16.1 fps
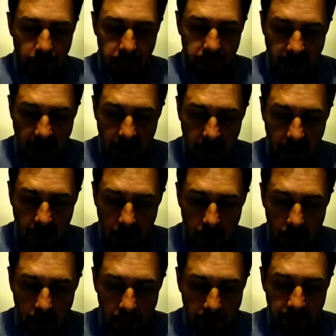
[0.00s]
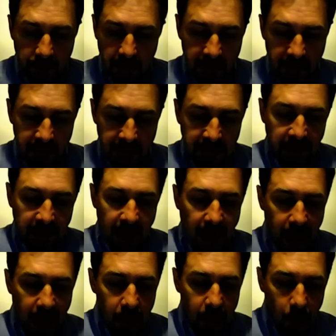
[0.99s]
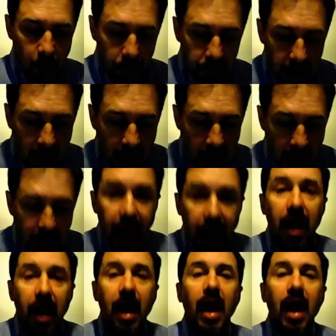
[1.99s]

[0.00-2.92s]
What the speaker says: forsake you. I will not